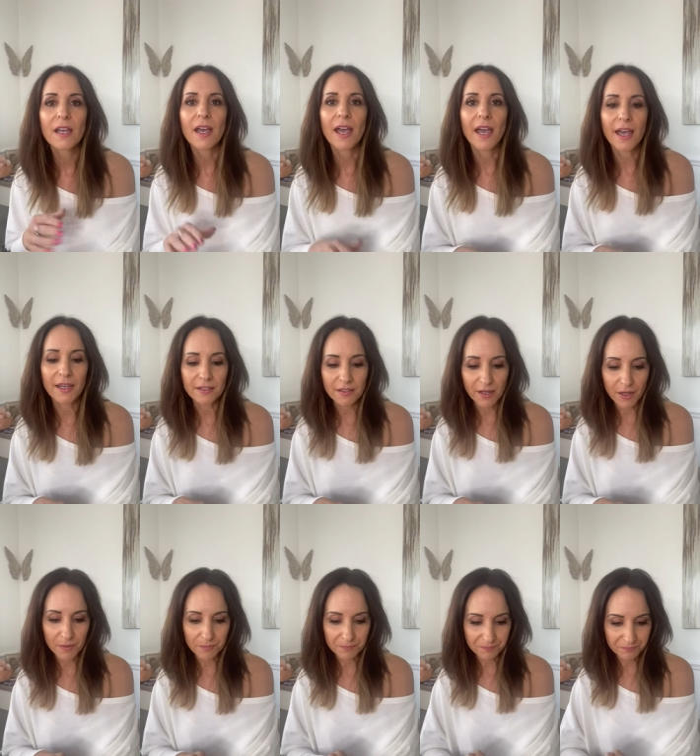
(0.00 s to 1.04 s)
And
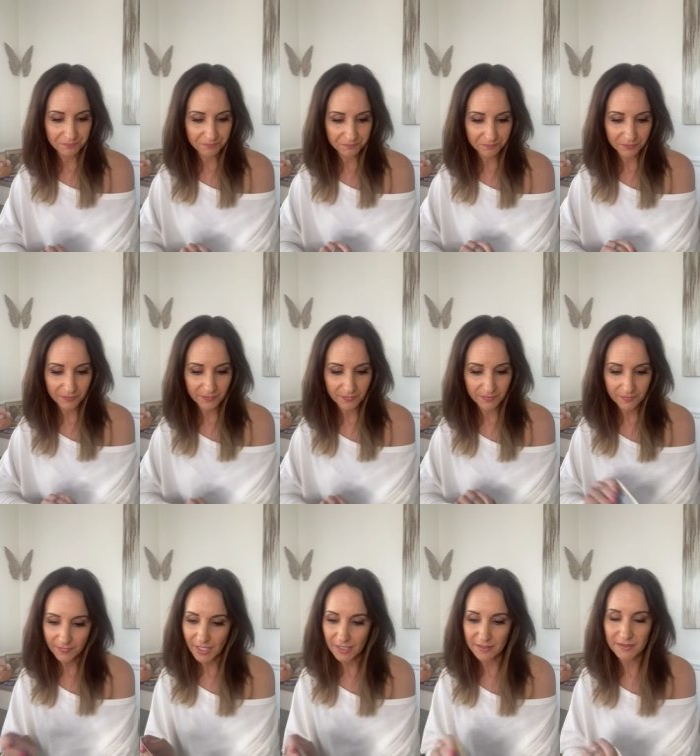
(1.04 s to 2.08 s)
um,
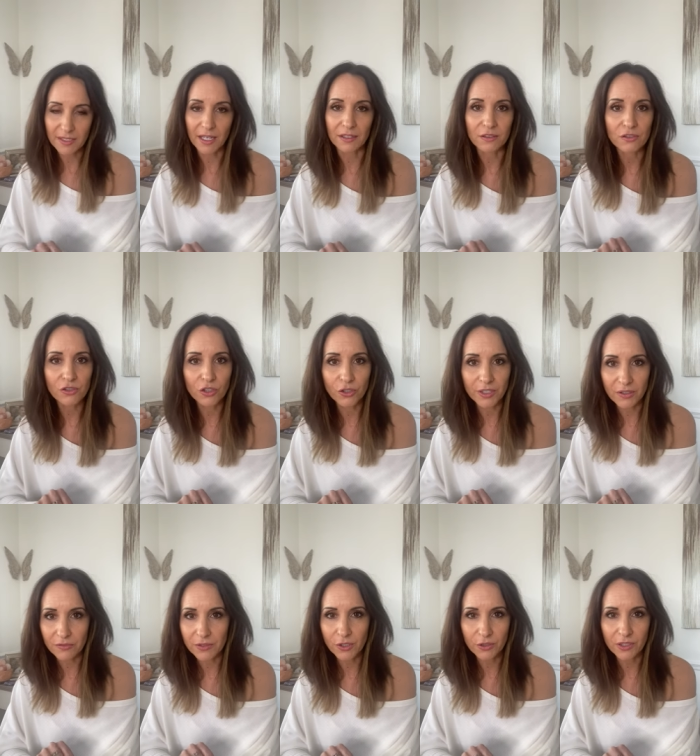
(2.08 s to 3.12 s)
like I said, you're
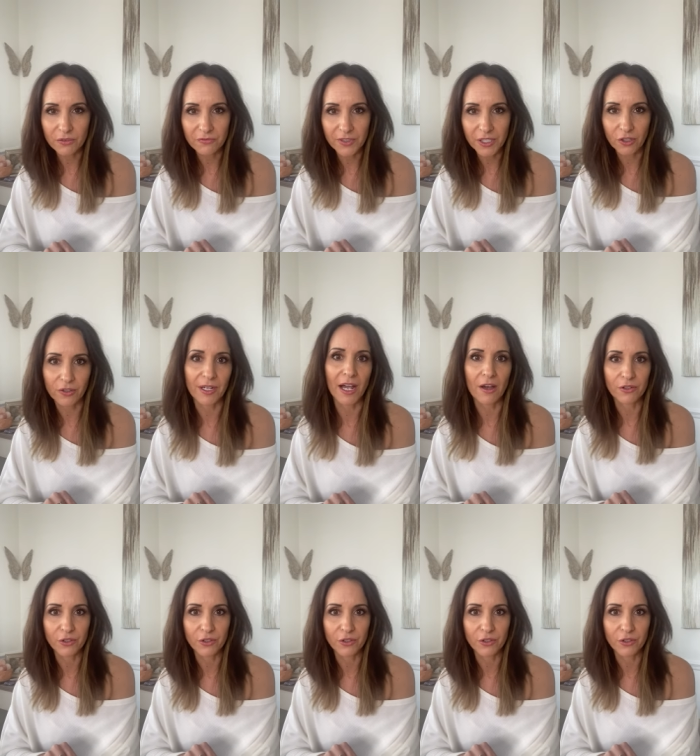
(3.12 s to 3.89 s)
gonna, you're gonna figure it out.